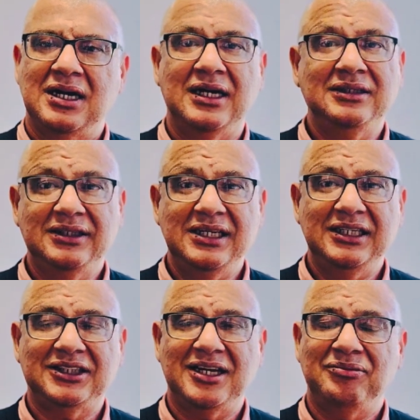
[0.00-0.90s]
Until the
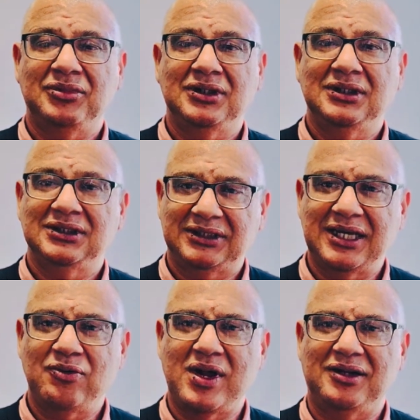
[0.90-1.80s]
next time,
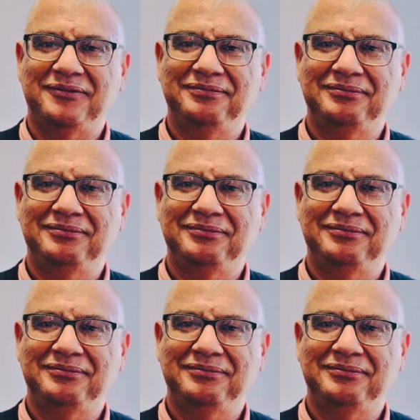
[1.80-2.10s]
stay well.